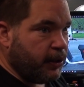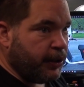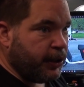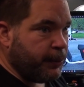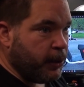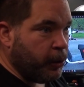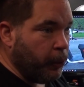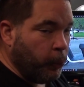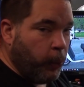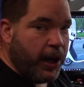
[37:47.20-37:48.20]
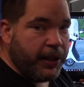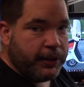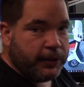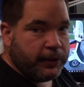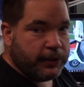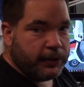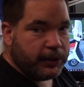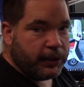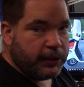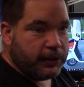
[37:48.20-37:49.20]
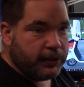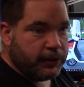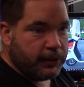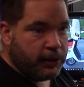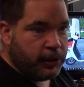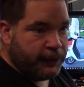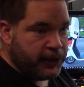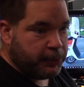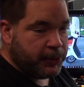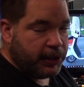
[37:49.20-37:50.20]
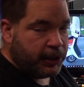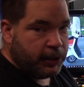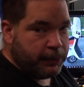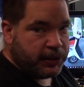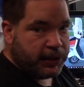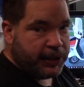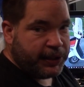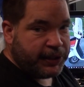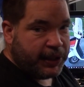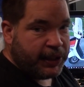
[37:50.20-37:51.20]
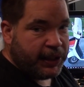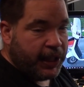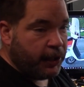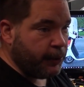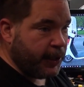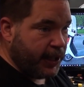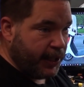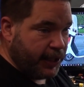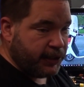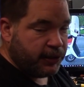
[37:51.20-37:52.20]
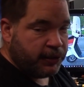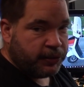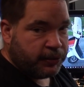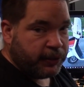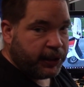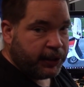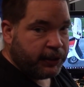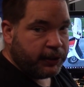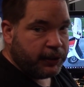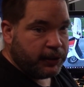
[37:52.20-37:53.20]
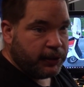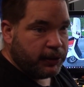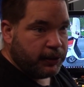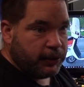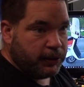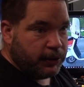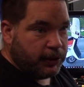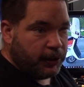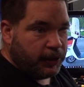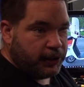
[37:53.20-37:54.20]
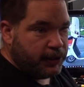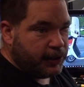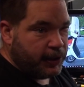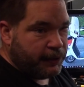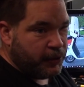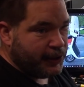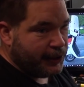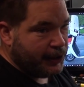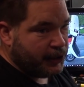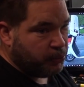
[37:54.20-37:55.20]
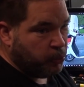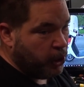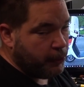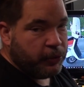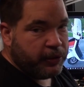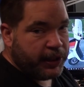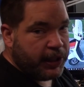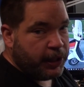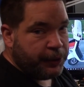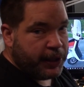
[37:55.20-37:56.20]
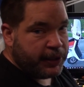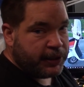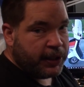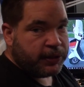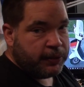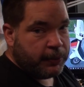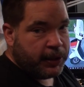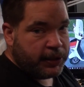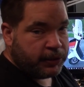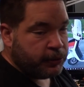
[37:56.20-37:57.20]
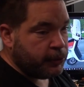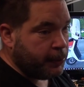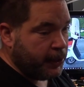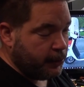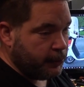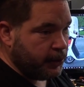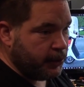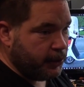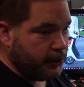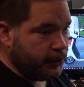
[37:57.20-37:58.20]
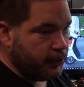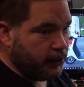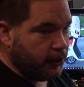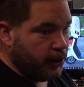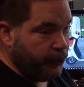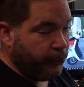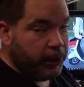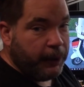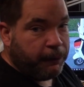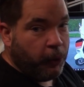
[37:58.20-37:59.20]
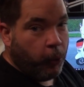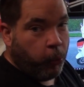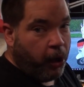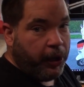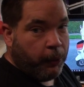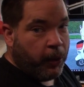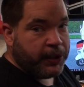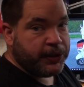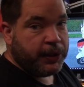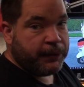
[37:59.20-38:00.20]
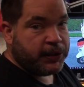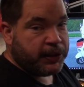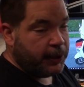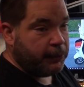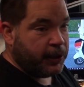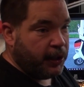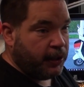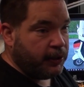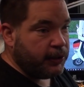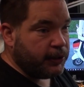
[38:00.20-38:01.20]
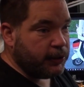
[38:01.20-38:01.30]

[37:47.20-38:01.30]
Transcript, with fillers: um, I've got one of this particular Mercedes in yellow that has the screen and then I think I've got at least one more in yellow that doesn't, but has good paintwork. And three or four white ones of the same car.